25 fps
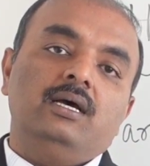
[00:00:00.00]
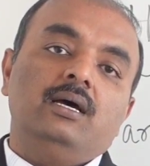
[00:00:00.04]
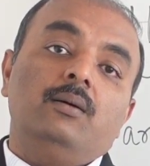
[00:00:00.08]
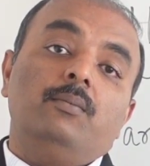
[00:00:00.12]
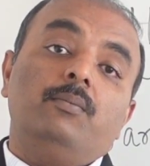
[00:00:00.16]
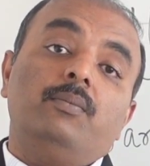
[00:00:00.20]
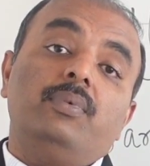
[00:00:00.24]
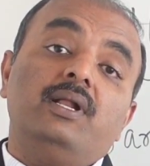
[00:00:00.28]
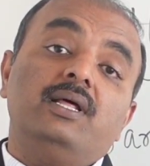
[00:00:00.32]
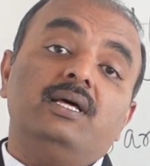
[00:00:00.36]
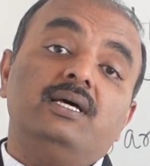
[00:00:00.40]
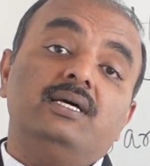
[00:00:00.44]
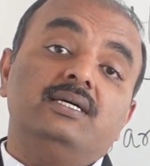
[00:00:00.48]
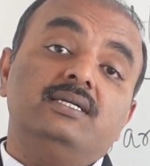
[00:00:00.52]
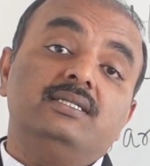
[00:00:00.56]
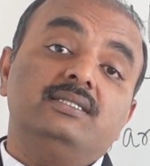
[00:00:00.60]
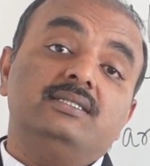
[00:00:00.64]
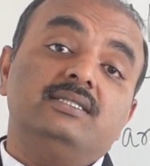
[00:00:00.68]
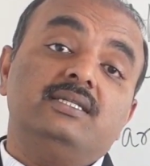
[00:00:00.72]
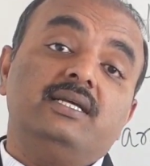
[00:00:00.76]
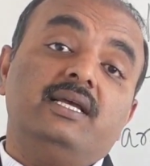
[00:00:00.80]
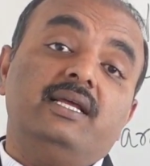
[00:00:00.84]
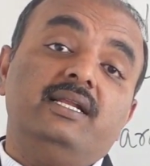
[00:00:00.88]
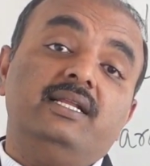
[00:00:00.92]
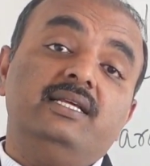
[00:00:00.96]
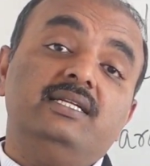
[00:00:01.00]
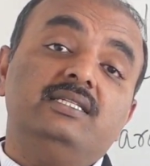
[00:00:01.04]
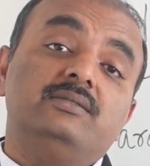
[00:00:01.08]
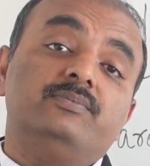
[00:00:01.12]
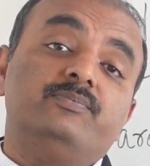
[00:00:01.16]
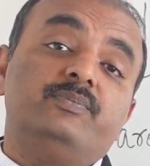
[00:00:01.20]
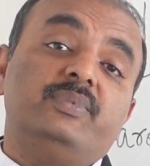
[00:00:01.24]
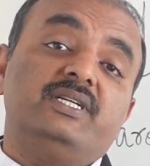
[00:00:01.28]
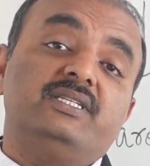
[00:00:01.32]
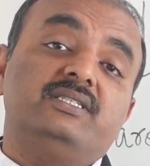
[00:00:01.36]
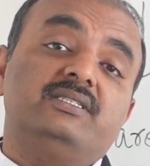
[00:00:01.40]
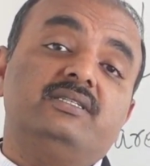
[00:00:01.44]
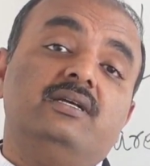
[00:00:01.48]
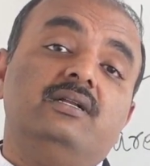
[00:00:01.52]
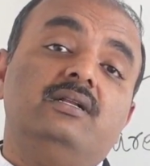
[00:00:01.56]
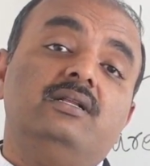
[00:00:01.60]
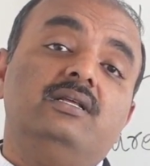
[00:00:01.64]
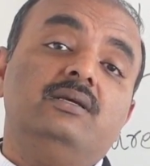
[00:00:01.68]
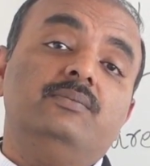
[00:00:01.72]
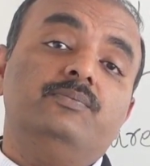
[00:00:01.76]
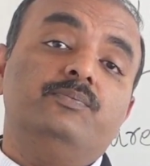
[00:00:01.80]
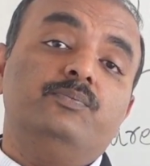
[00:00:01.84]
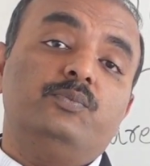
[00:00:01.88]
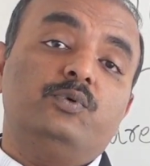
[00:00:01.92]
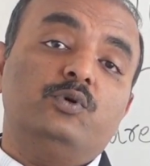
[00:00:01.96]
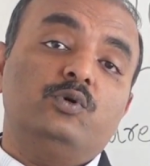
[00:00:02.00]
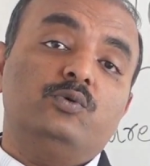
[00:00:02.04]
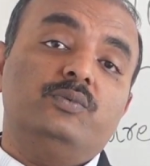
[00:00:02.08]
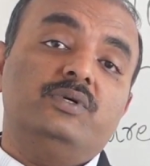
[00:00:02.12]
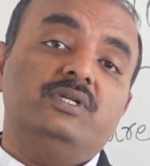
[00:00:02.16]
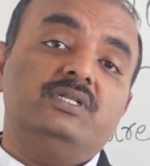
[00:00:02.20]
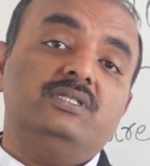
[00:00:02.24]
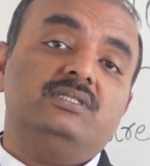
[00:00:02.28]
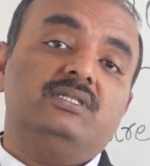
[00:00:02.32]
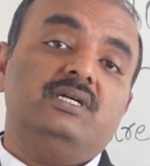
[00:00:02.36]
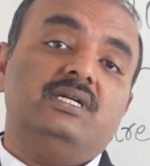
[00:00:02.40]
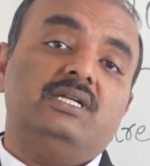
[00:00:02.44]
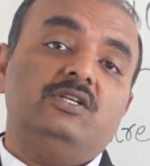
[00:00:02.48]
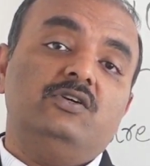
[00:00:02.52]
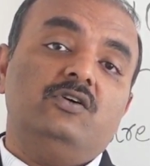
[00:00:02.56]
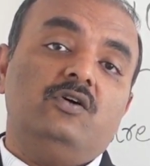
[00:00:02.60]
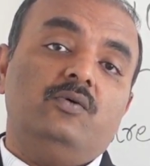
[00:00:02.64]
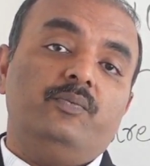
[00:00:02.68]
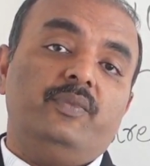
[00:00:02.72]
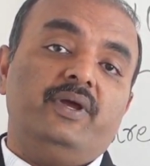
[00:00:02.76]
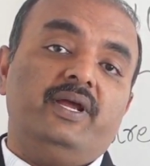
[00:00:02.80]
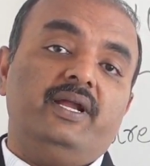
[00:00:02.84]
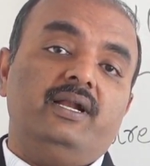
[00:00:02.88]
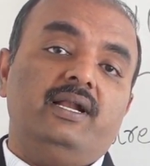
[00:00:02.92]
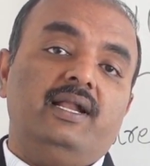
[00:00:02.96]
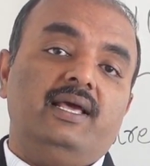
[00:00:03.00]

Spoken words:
plus any special improvements that you have made.